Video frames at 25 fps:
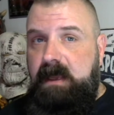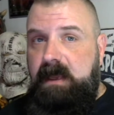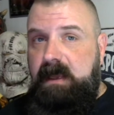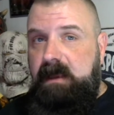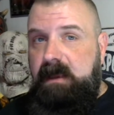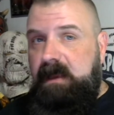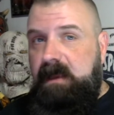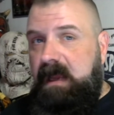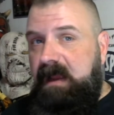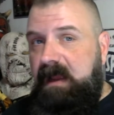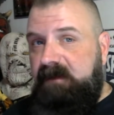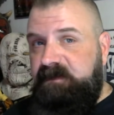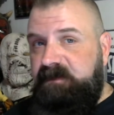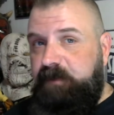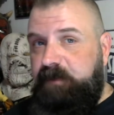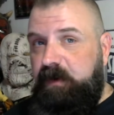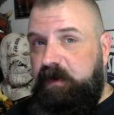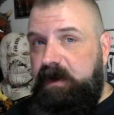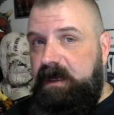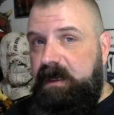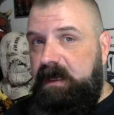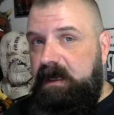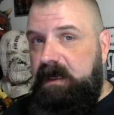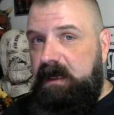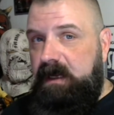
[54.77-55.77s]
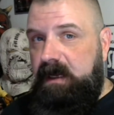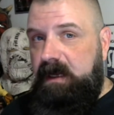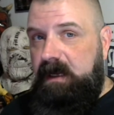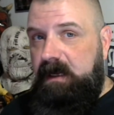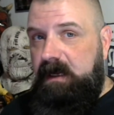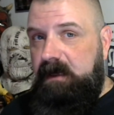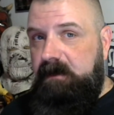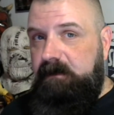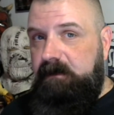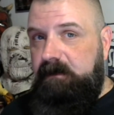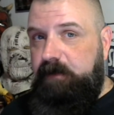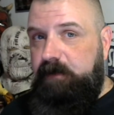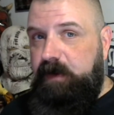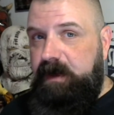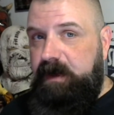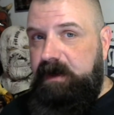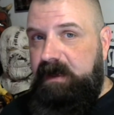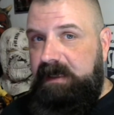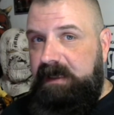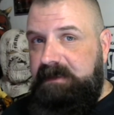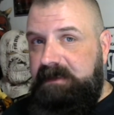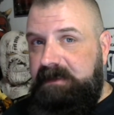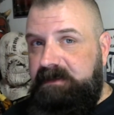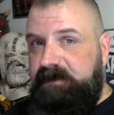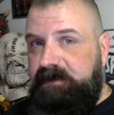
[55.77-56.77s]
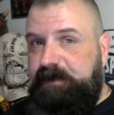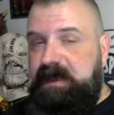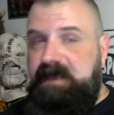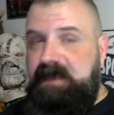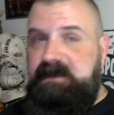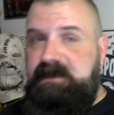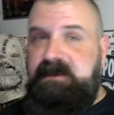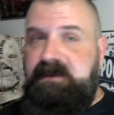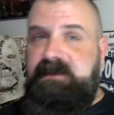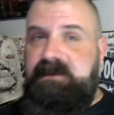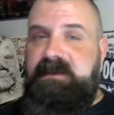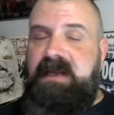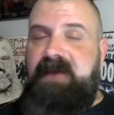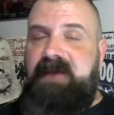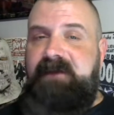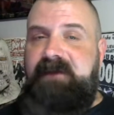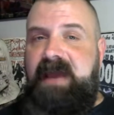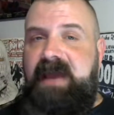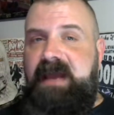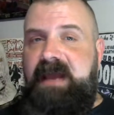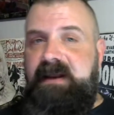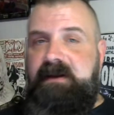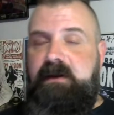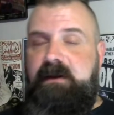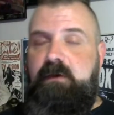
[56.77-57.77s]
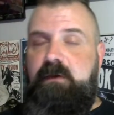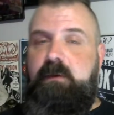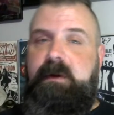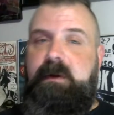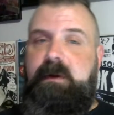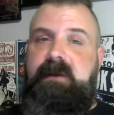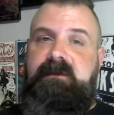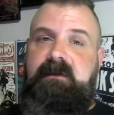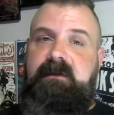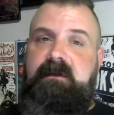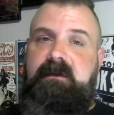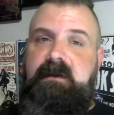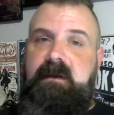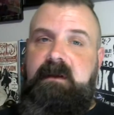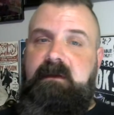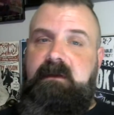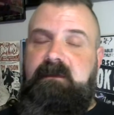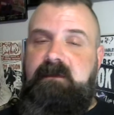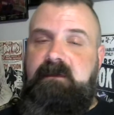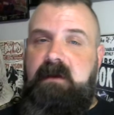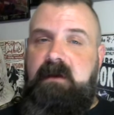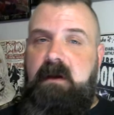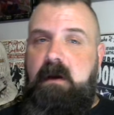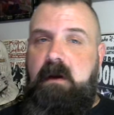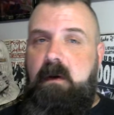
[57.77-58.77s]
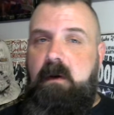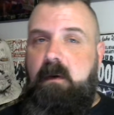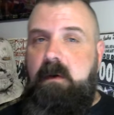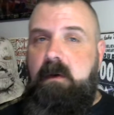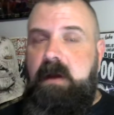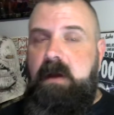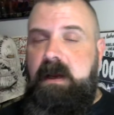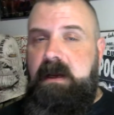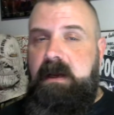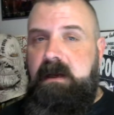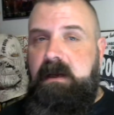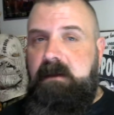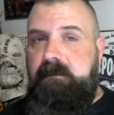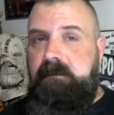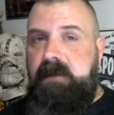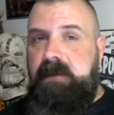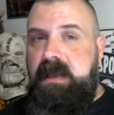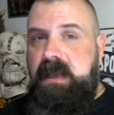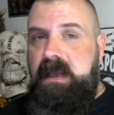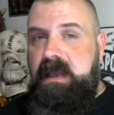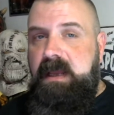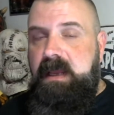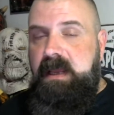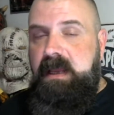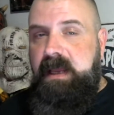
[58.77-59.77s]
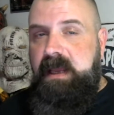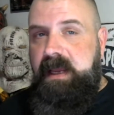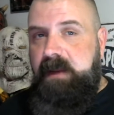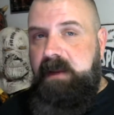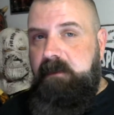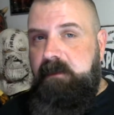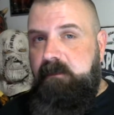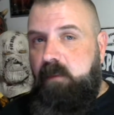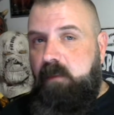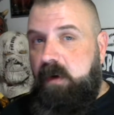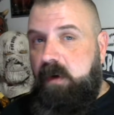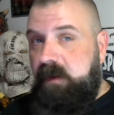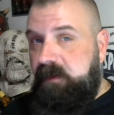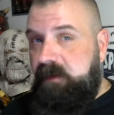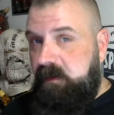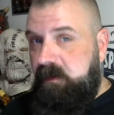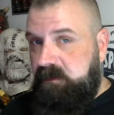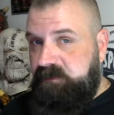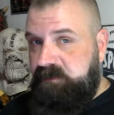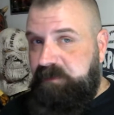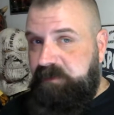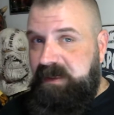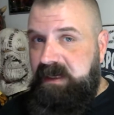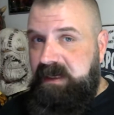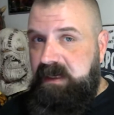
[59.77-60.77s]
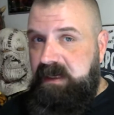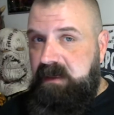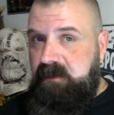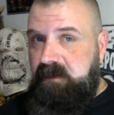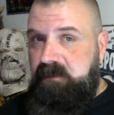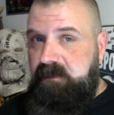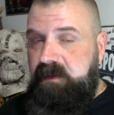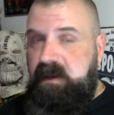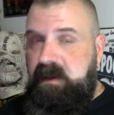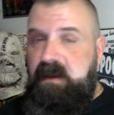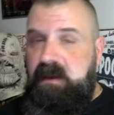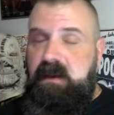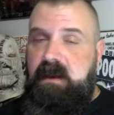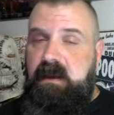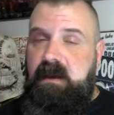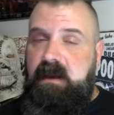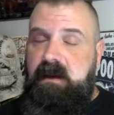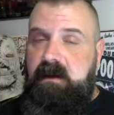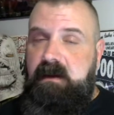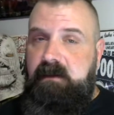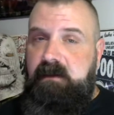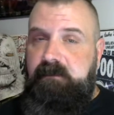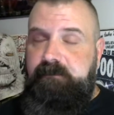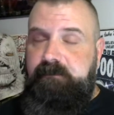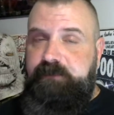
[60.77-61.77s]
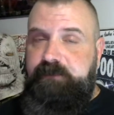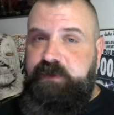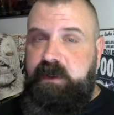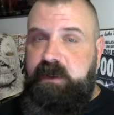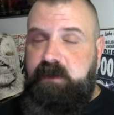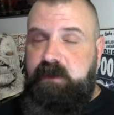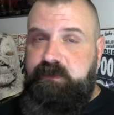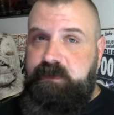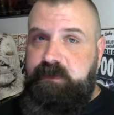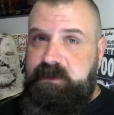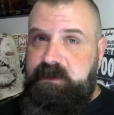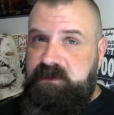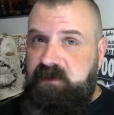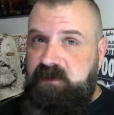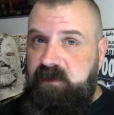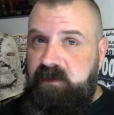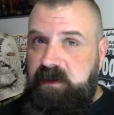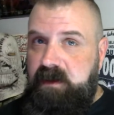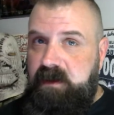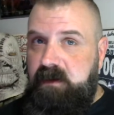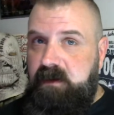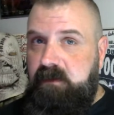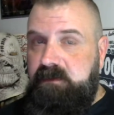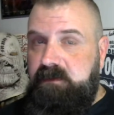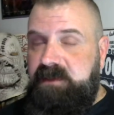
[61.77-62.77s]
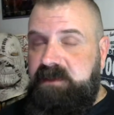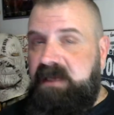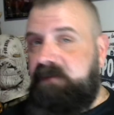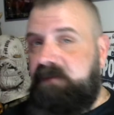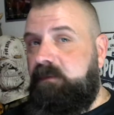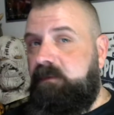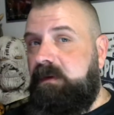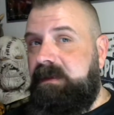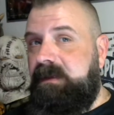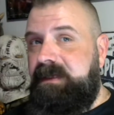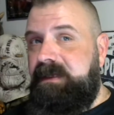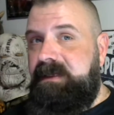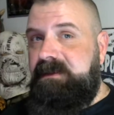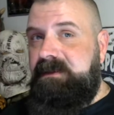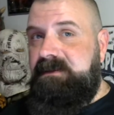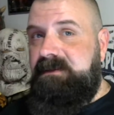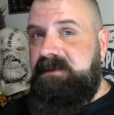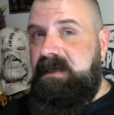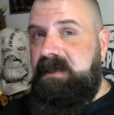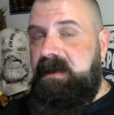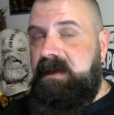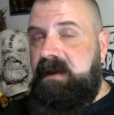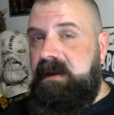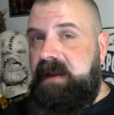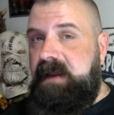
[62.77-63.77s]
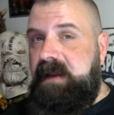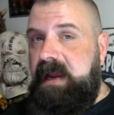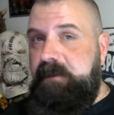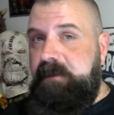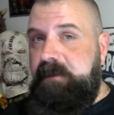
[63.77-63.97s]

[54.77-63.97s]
have some pretty nice pieces that I've added here recently. And one of those being the Trick or Treat Studios had released Hammer